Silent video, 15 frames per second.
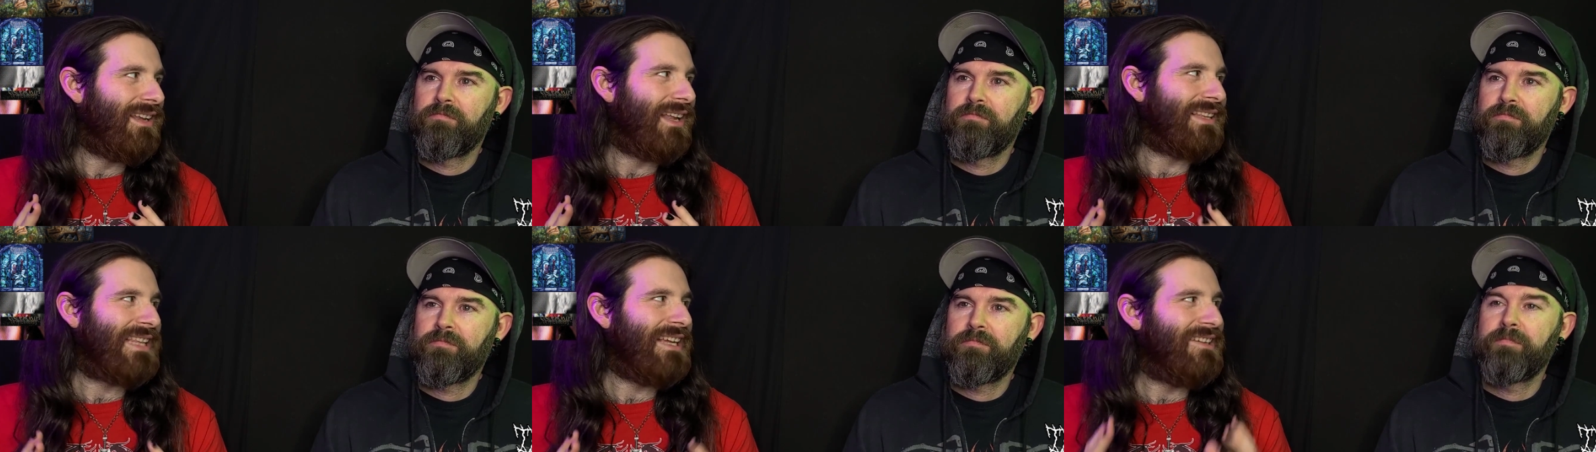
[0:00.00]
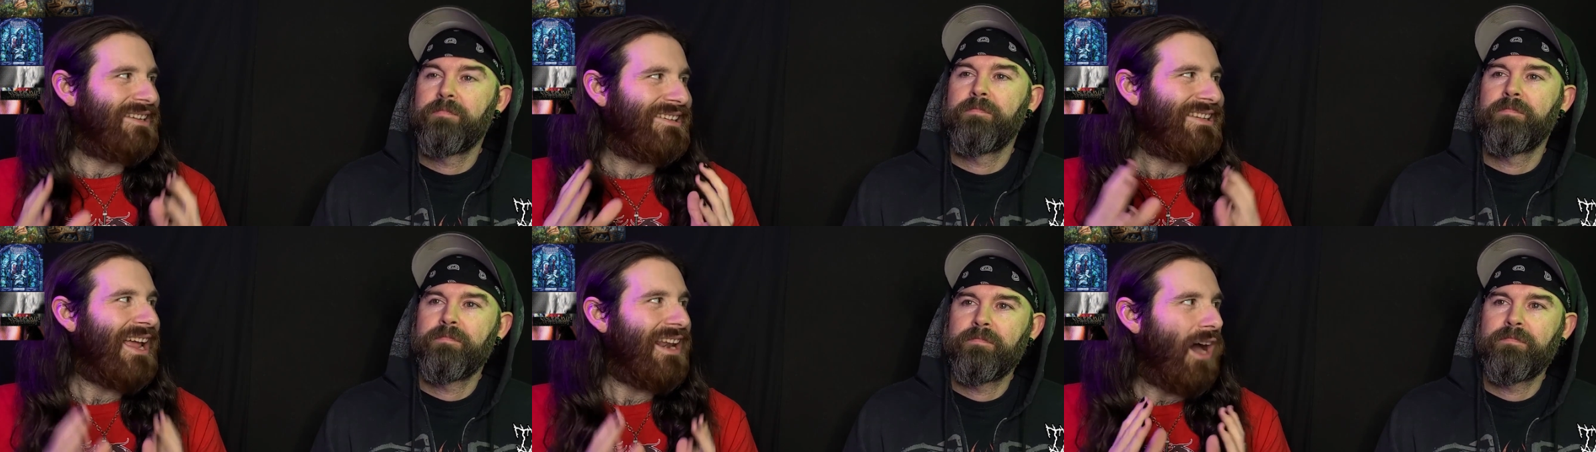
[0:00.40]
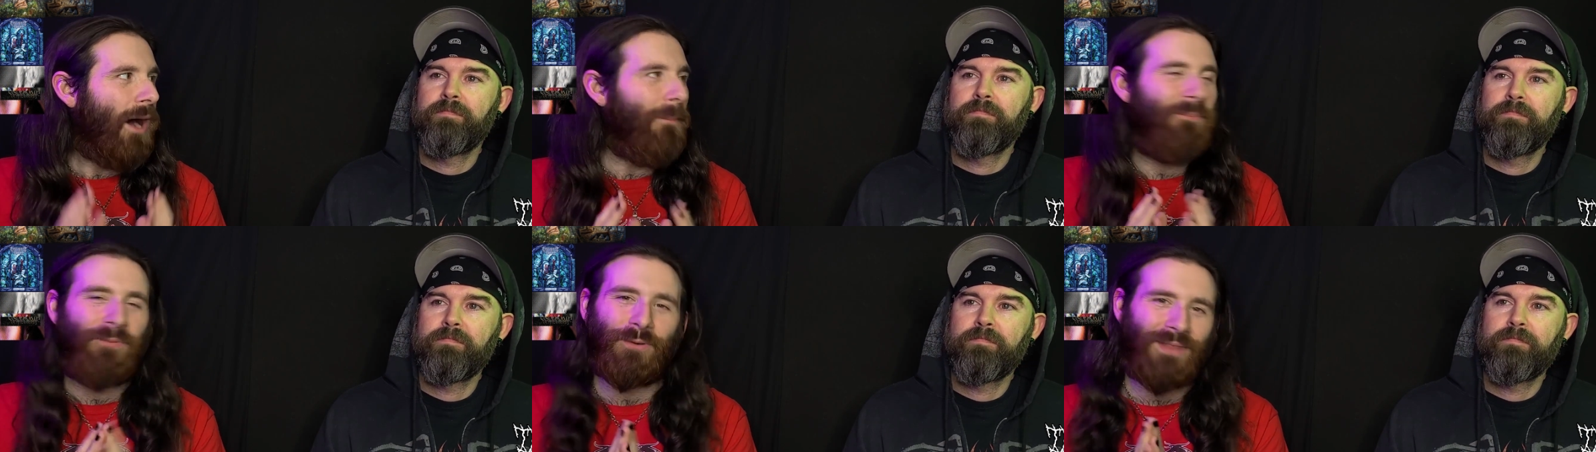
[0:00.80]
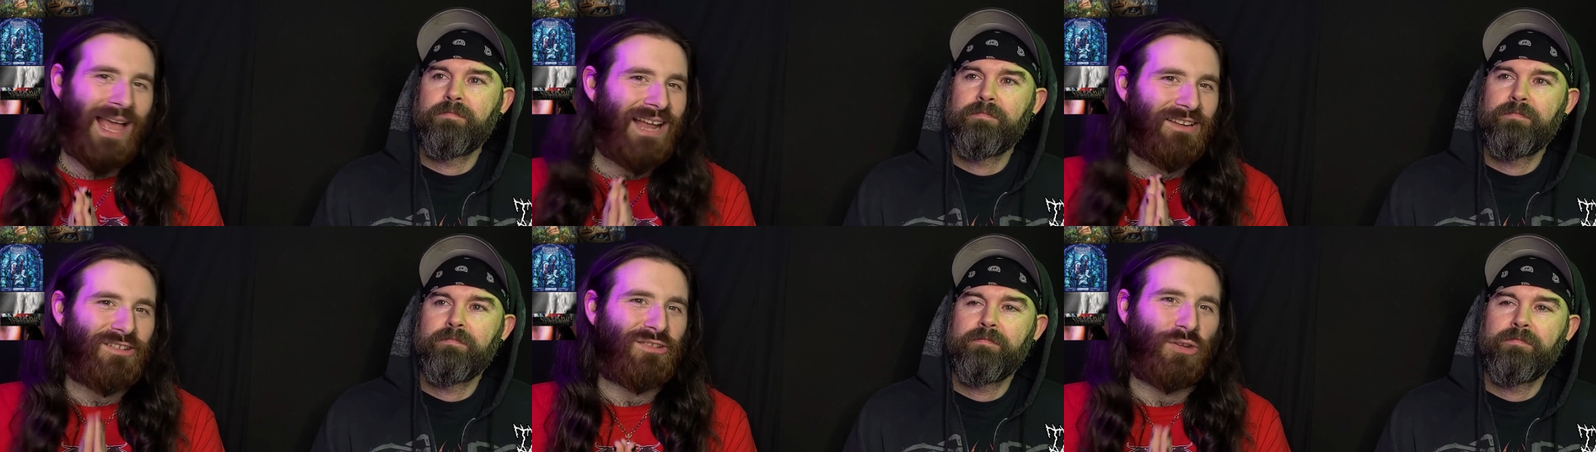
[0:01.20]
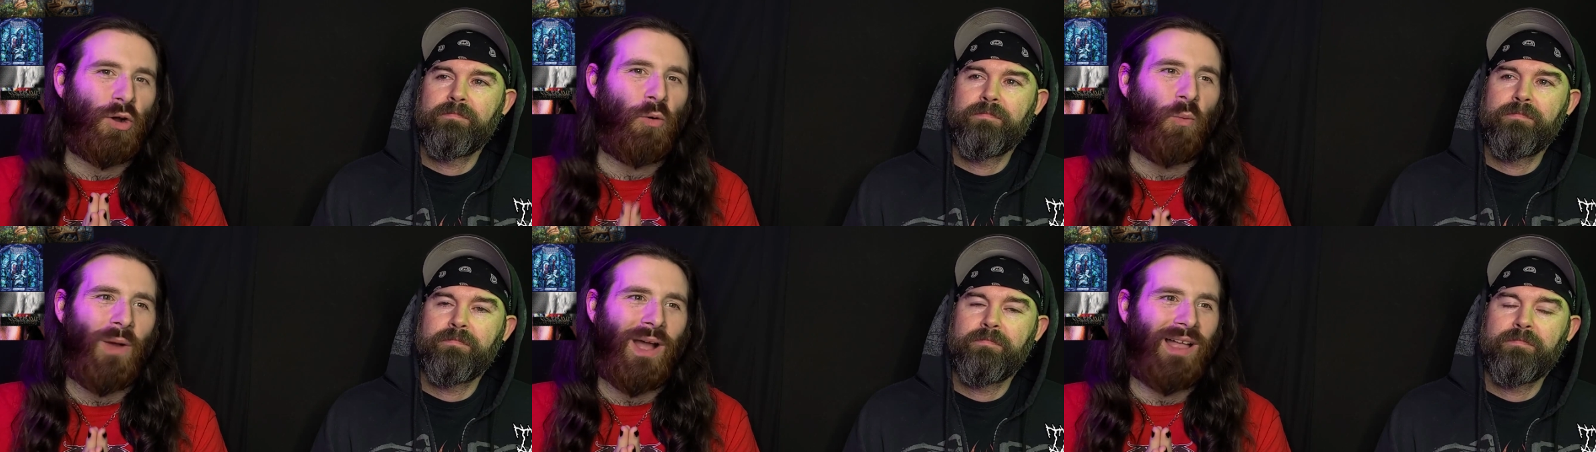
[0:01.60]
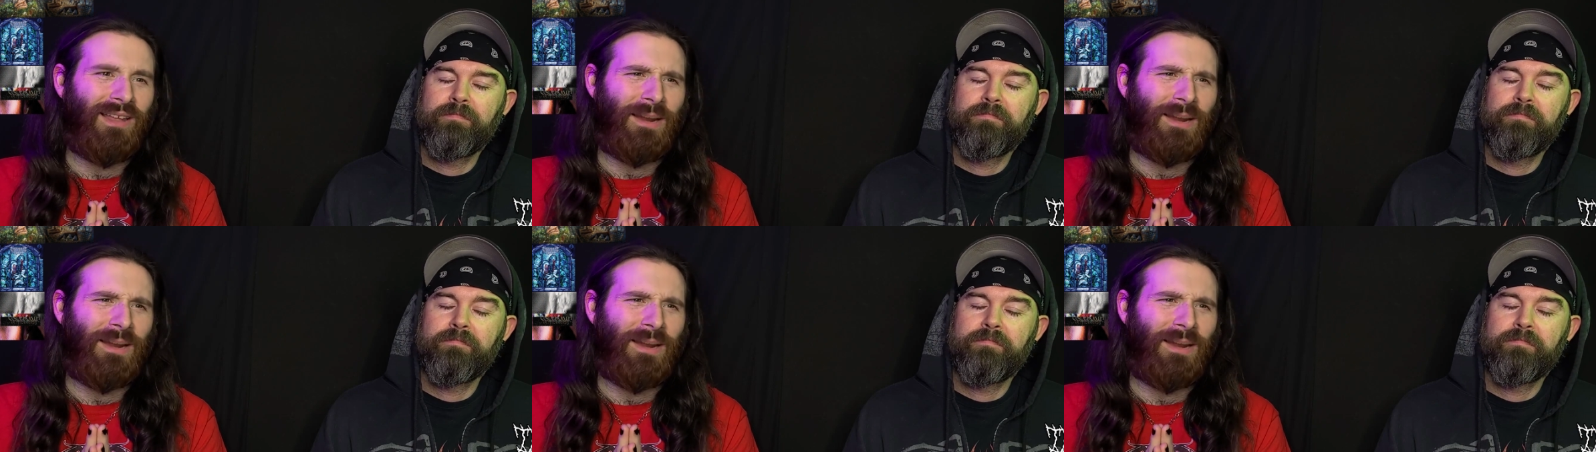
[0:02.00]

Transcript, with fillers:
Speaker 1: Like, they set up for that so well.